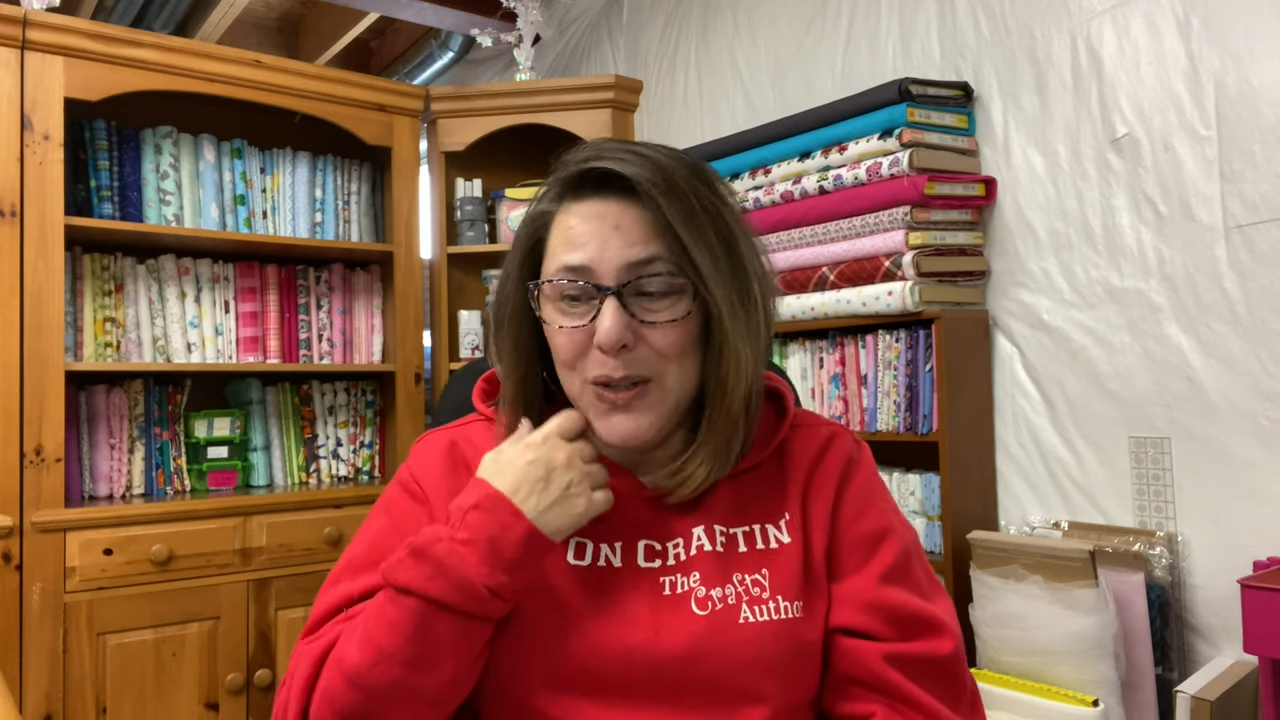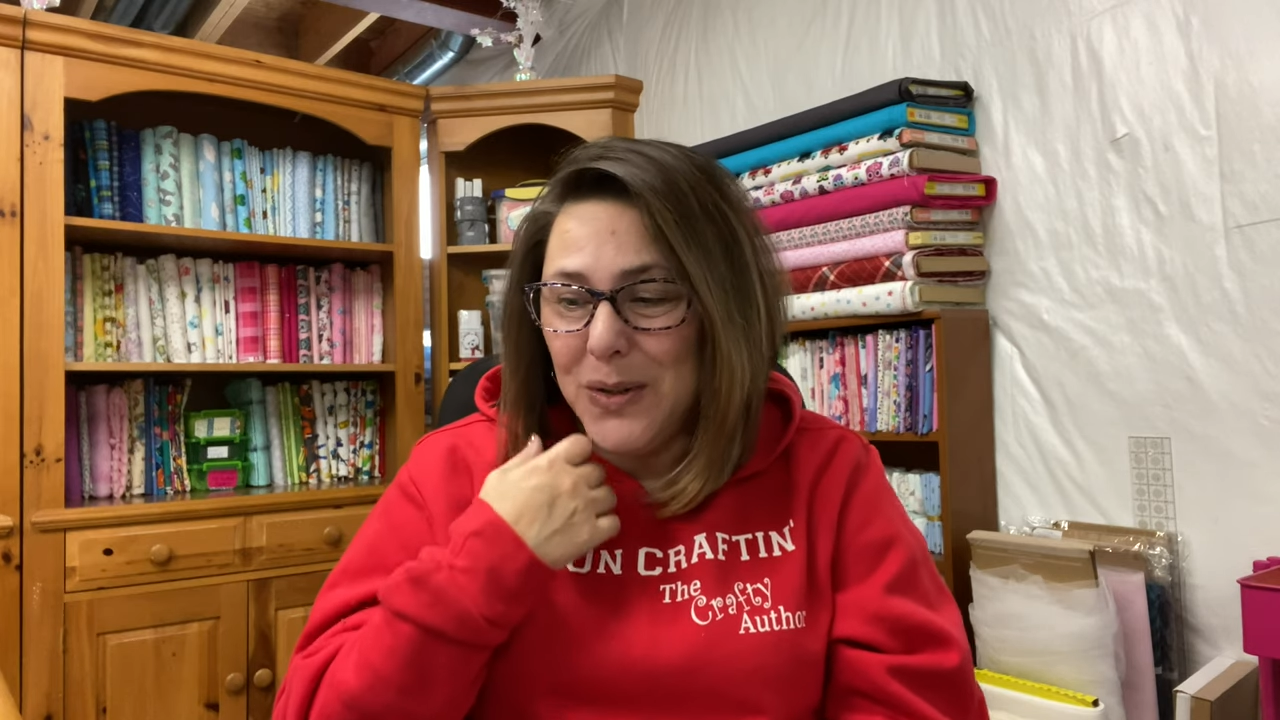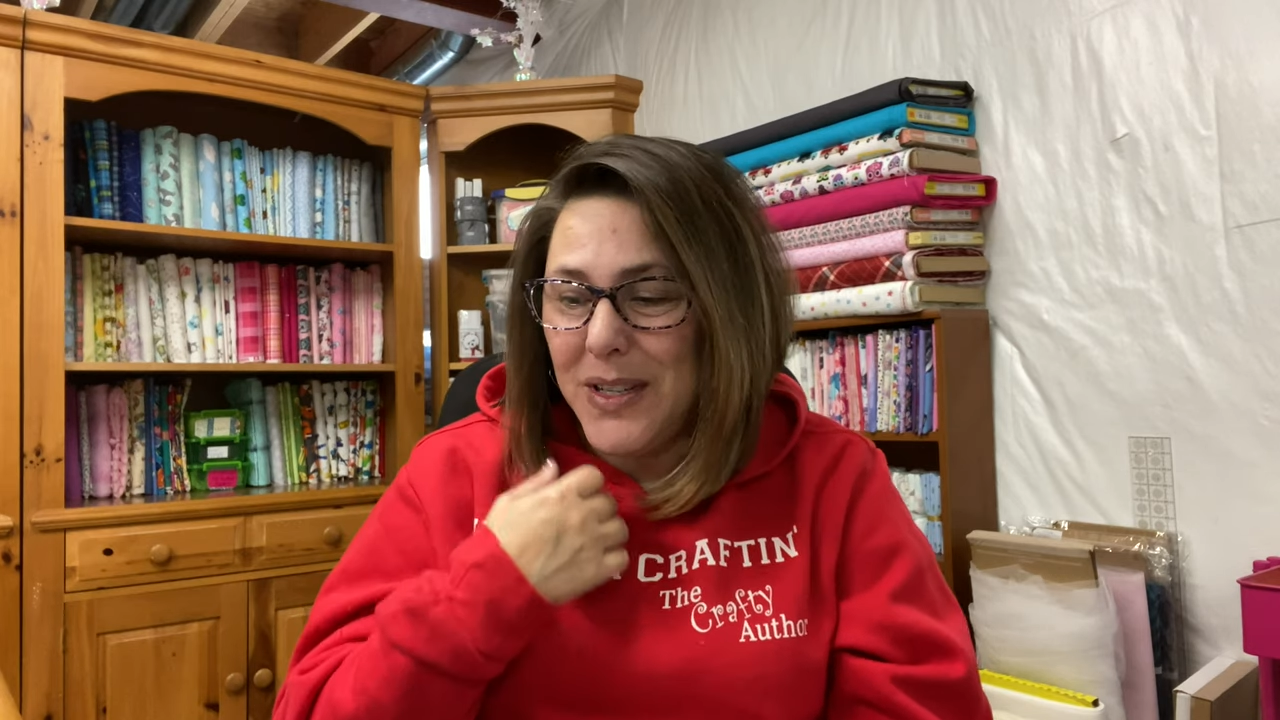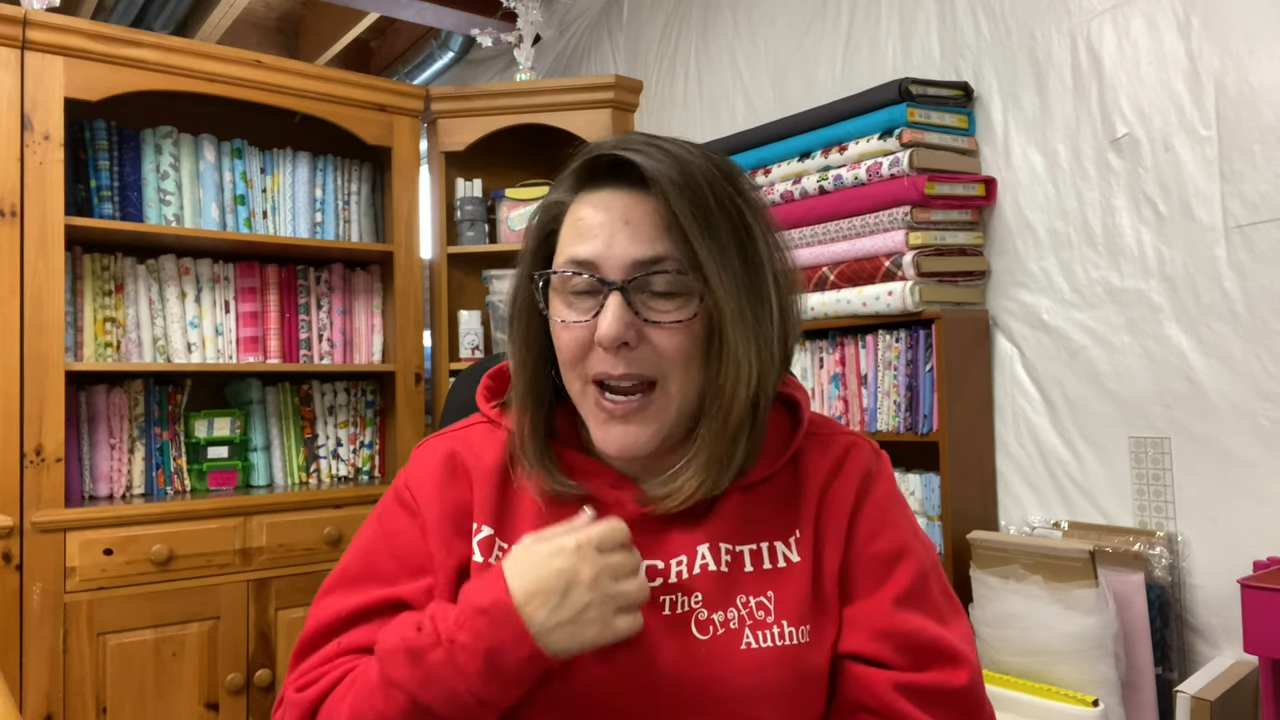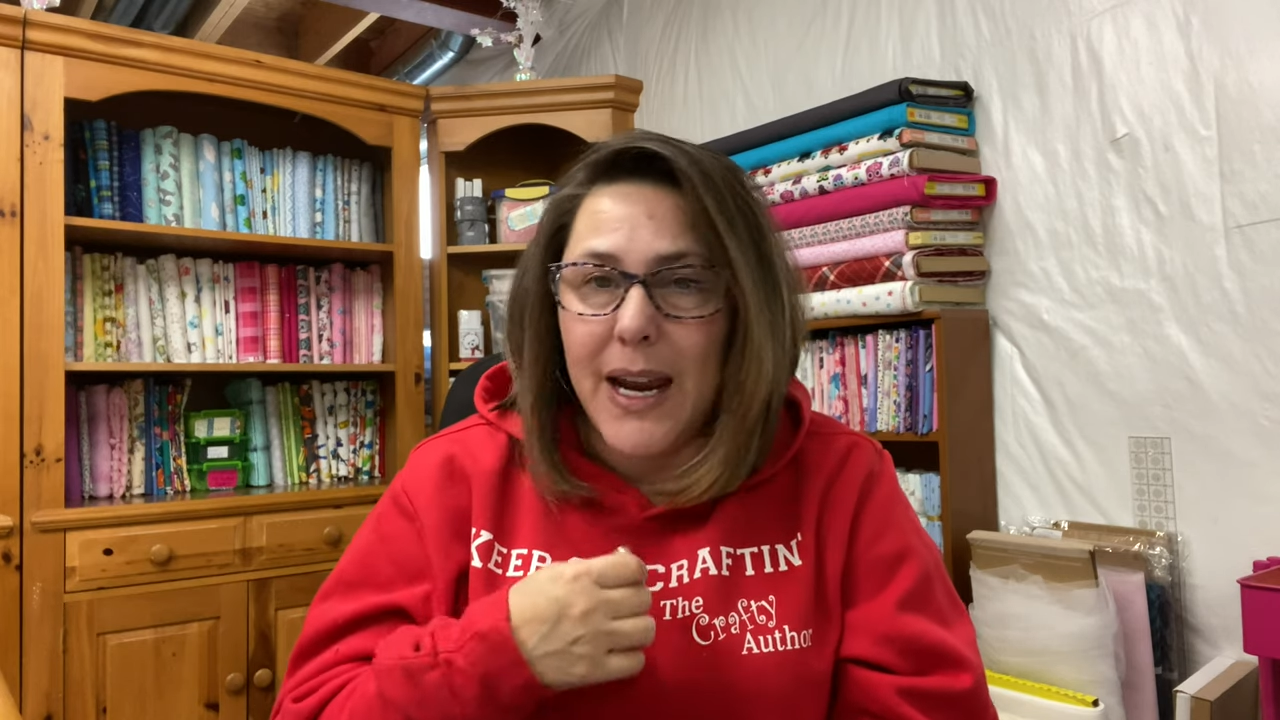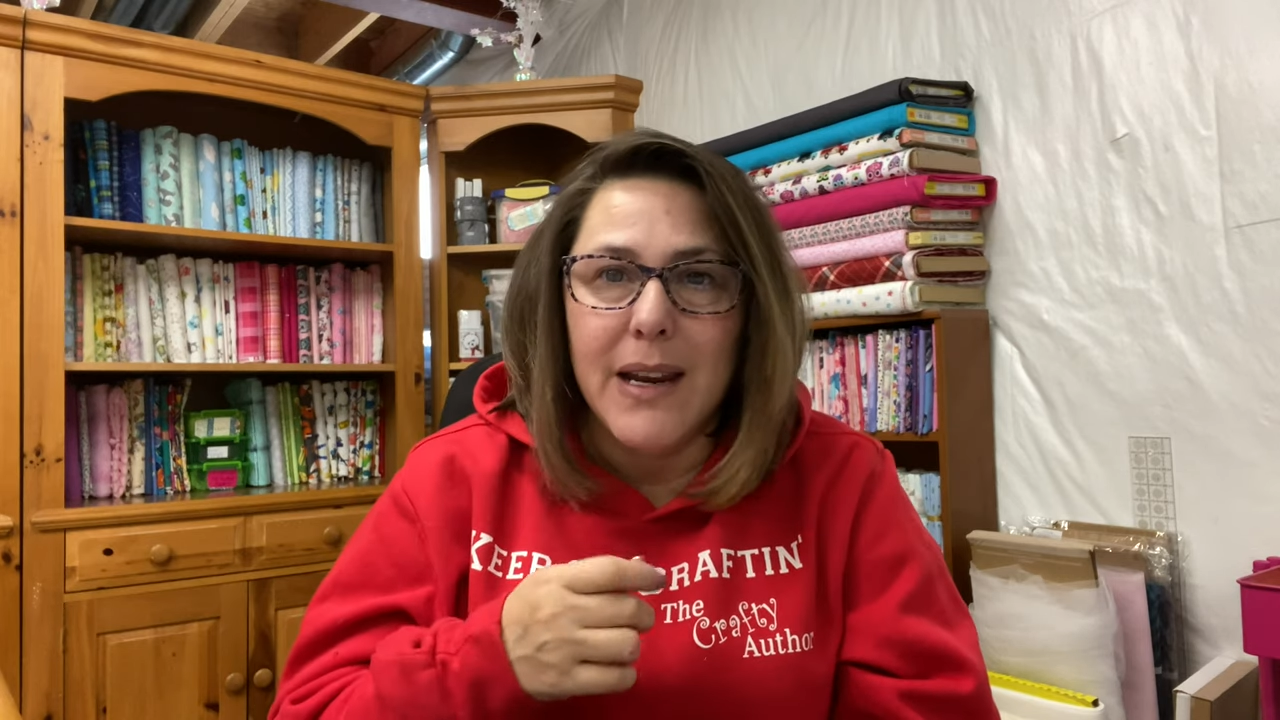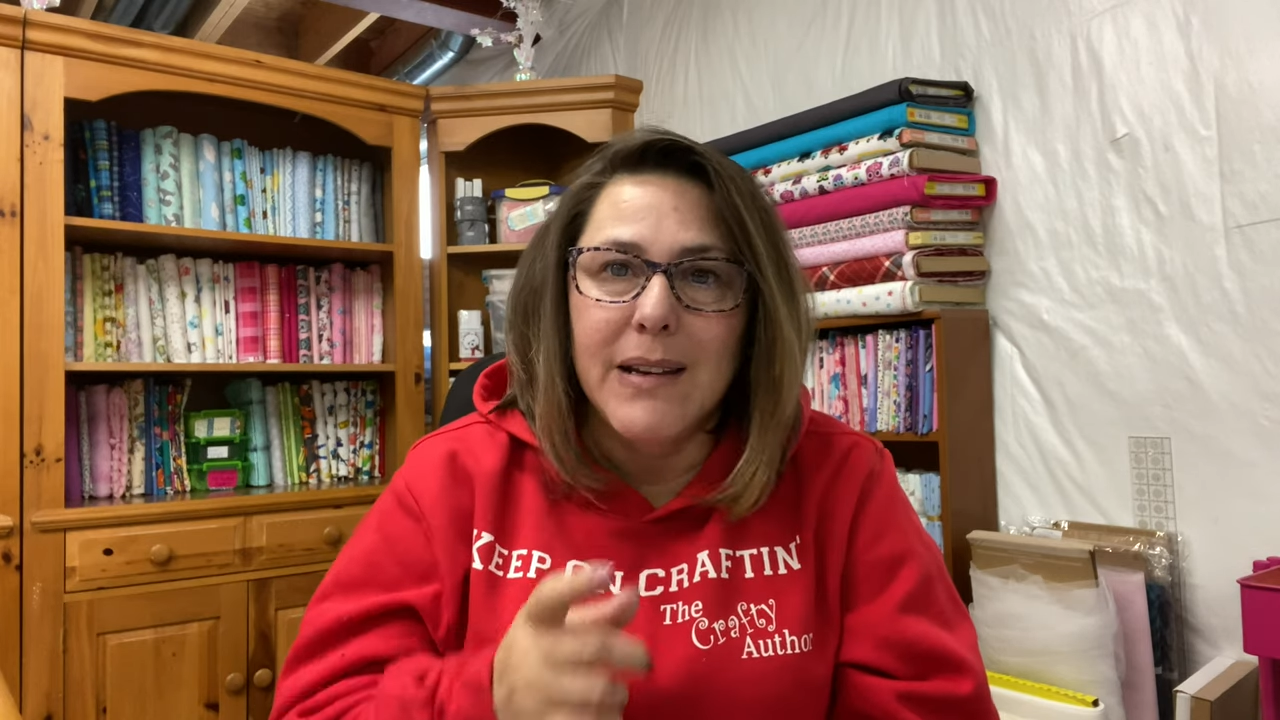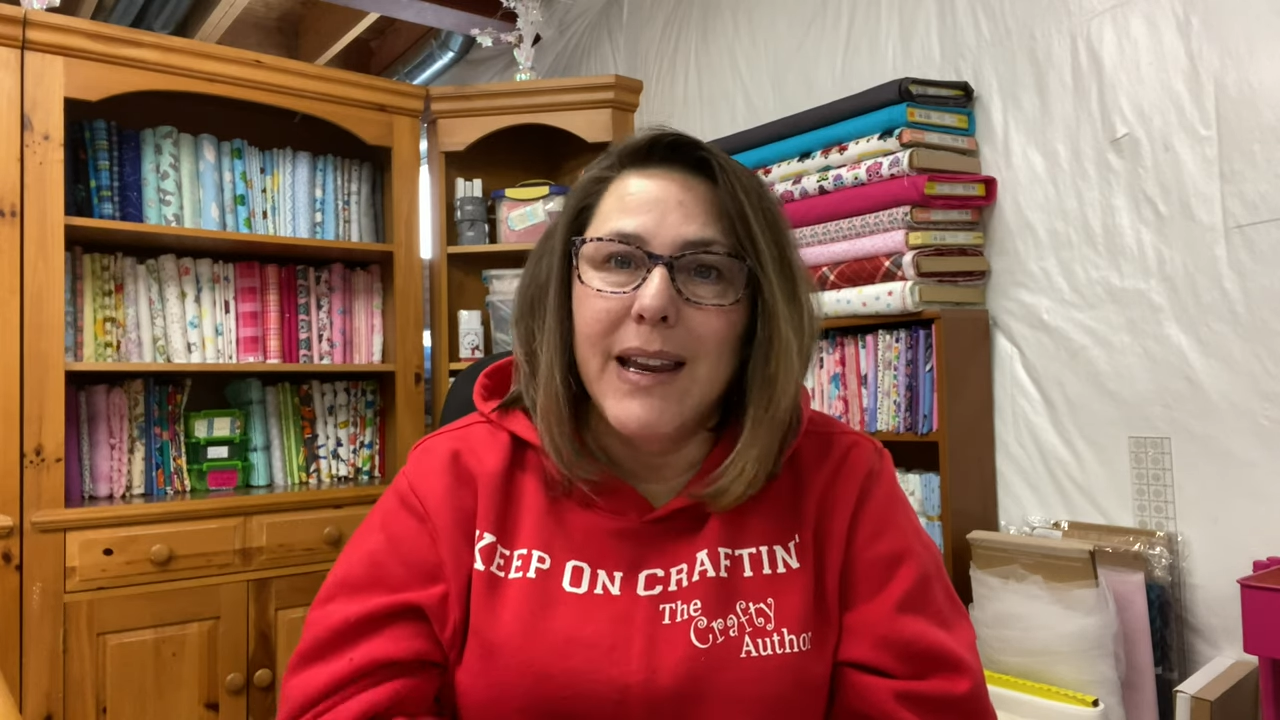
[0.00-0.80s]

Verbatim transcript: Tuesday,